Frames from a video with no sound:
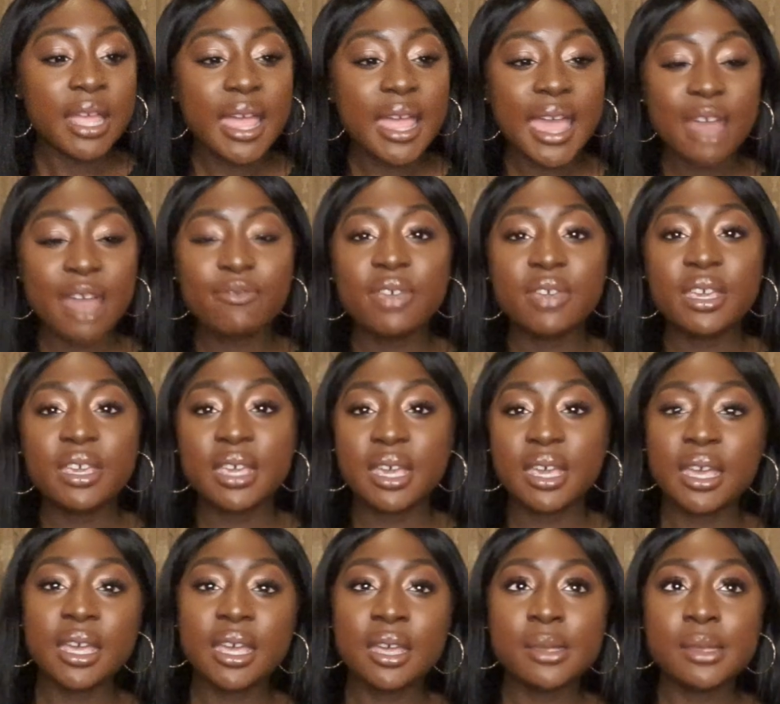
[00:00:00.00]
Every
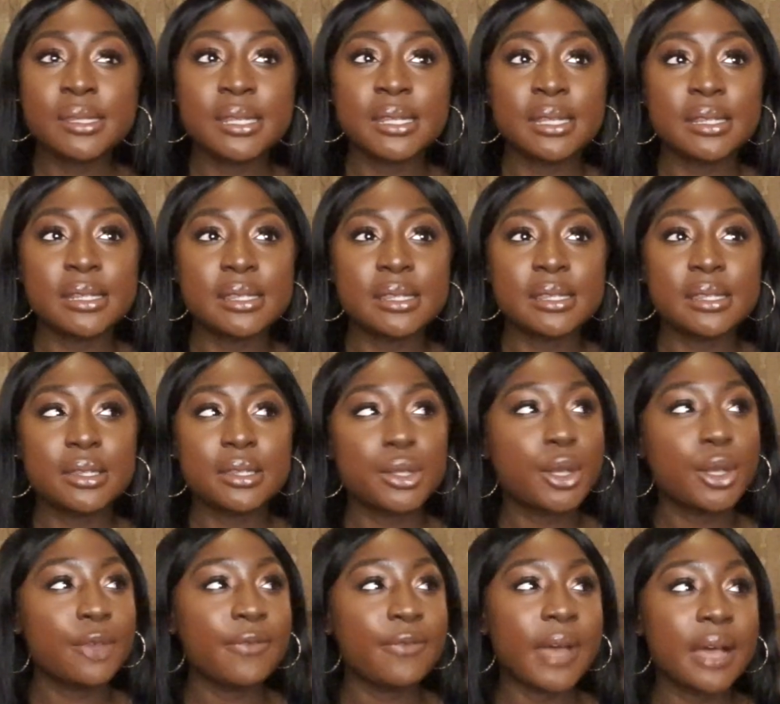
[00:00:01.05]
year since
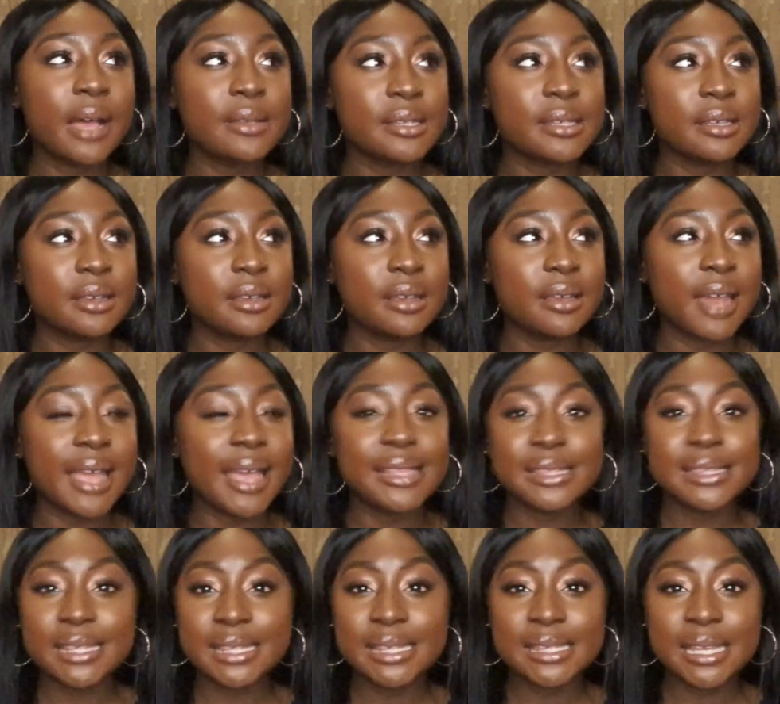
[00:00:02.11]

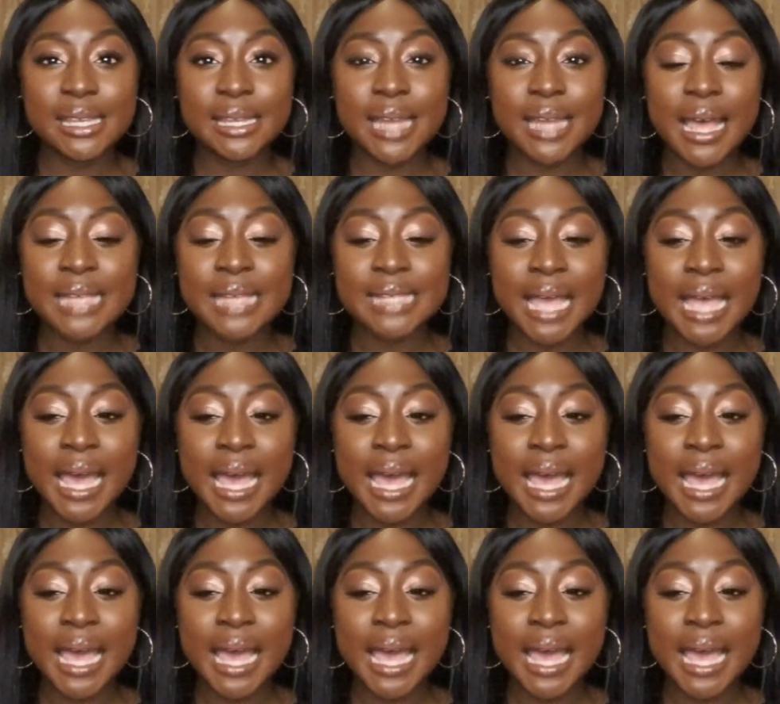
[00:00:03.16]
2016 has